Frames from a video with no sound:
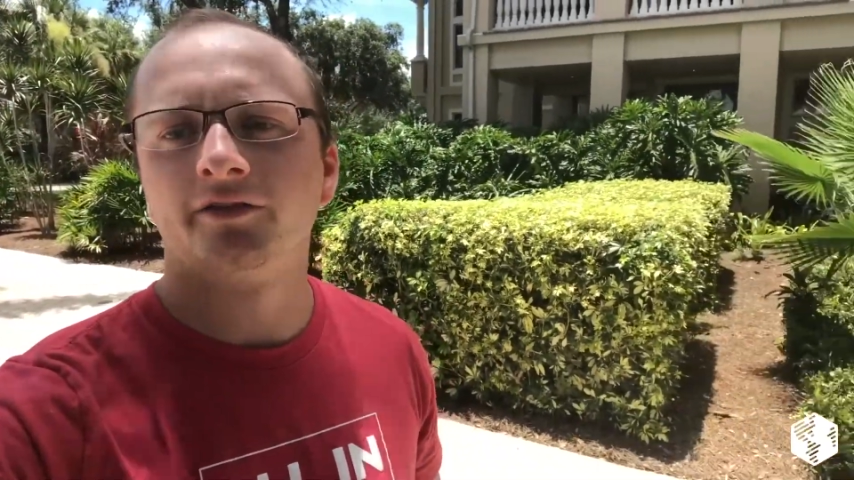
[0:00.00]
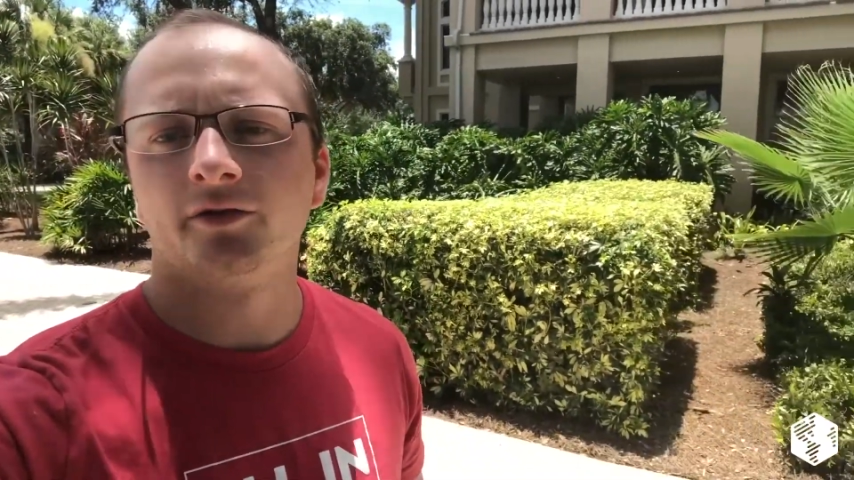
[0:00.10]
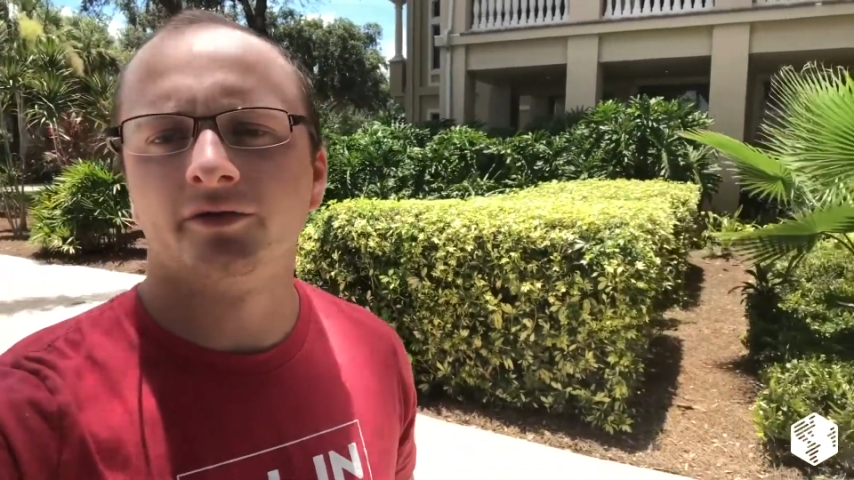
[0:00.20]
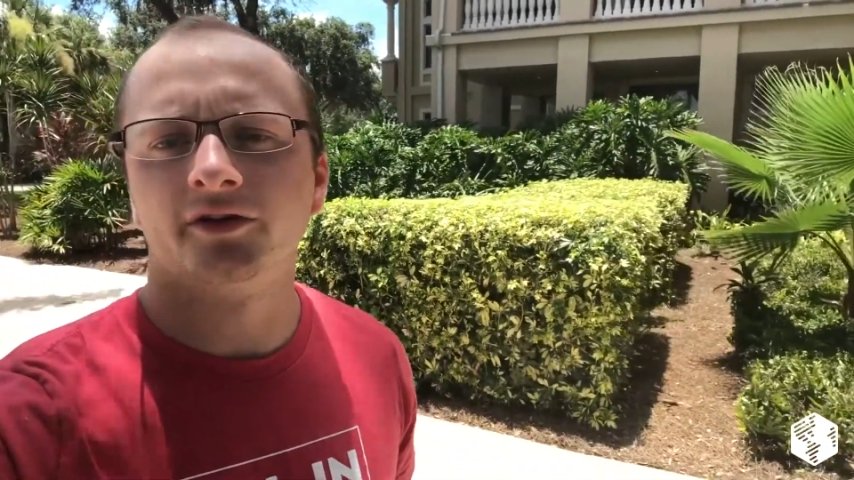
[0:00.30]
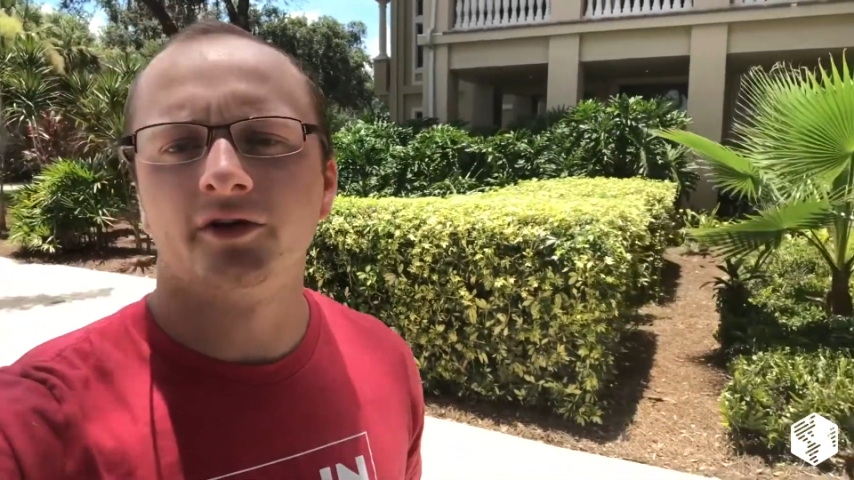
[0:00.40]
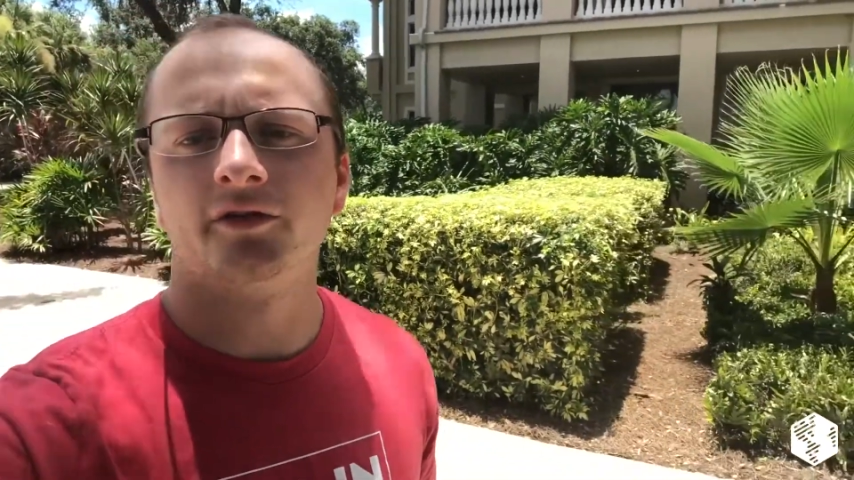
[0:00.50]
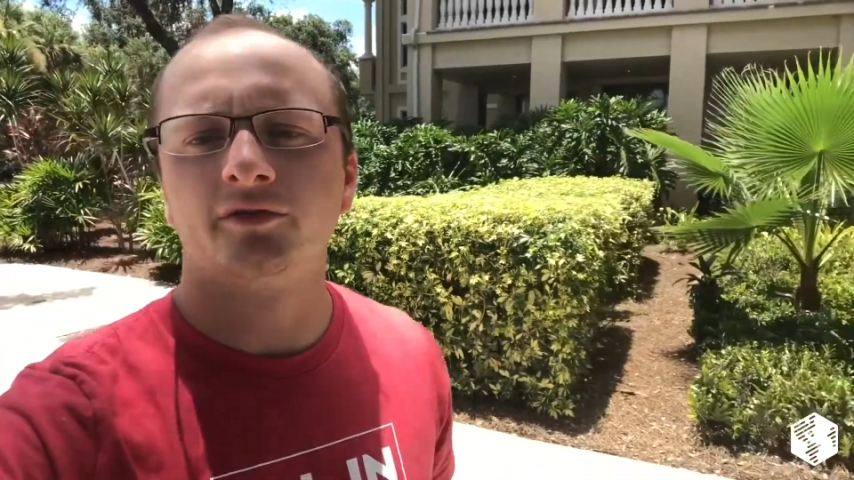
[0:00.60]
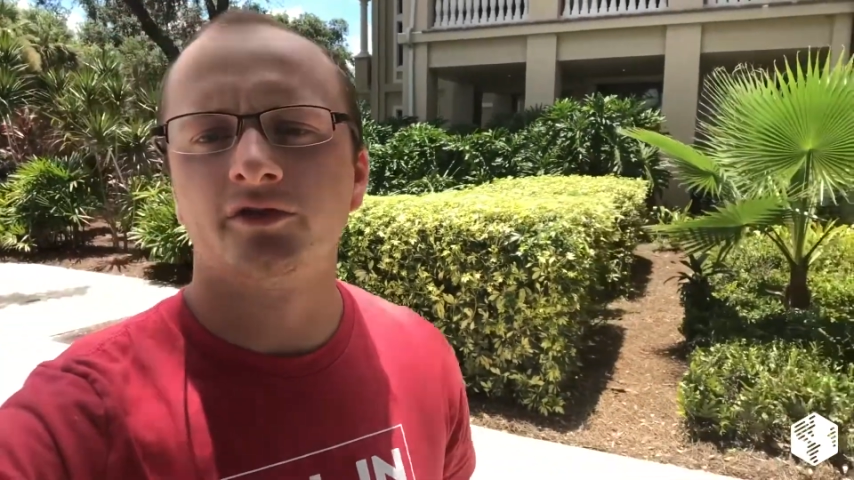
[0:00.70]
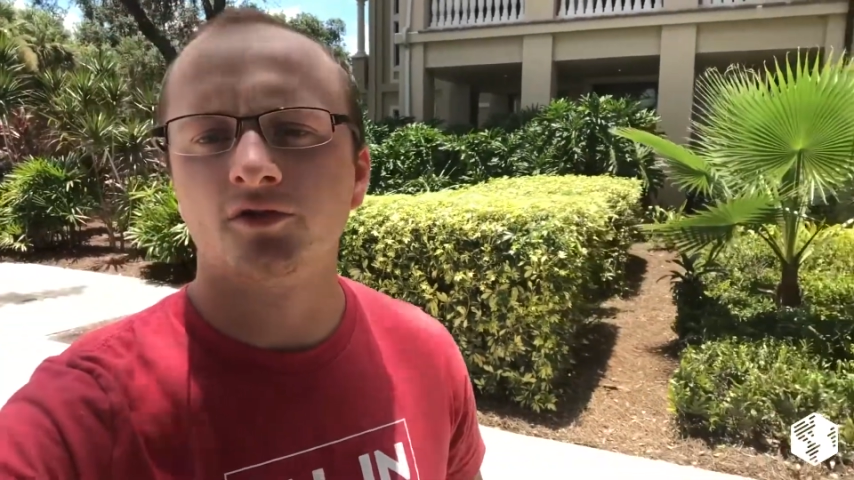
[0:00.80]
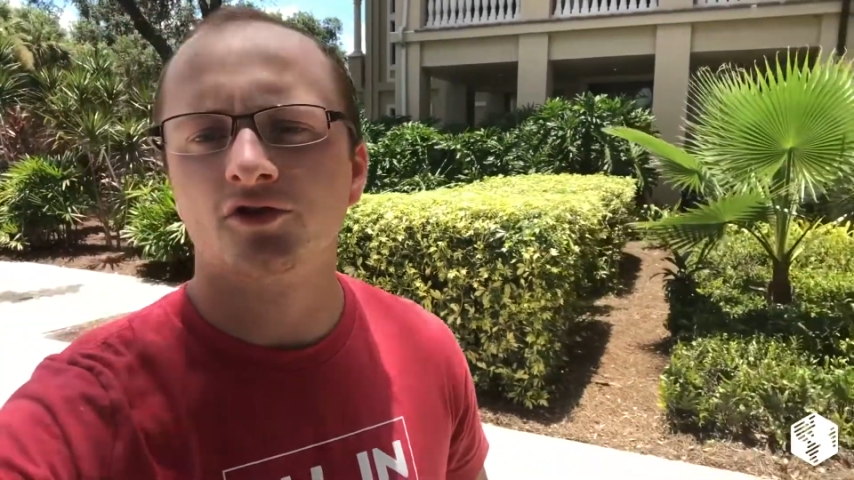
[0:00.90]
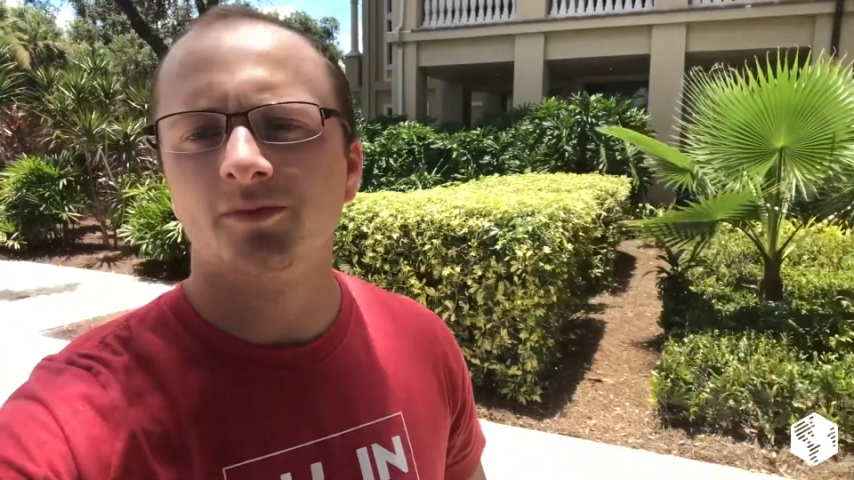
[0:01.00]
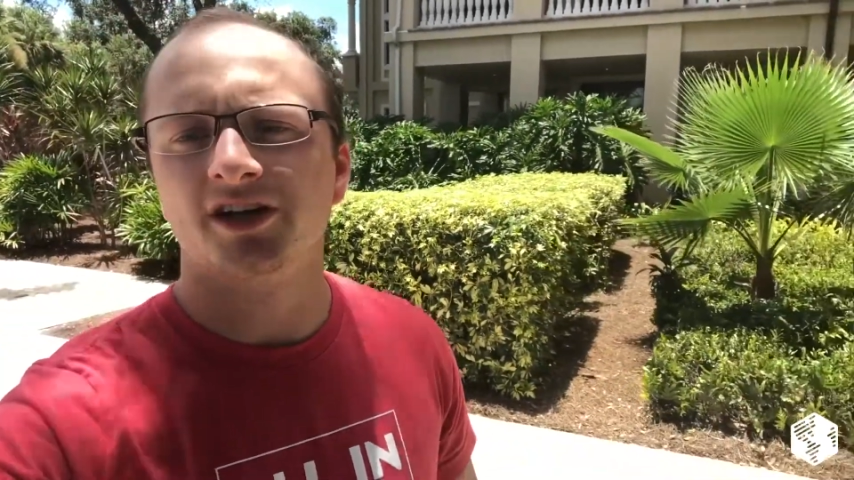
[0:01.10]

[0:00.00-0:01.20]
So those social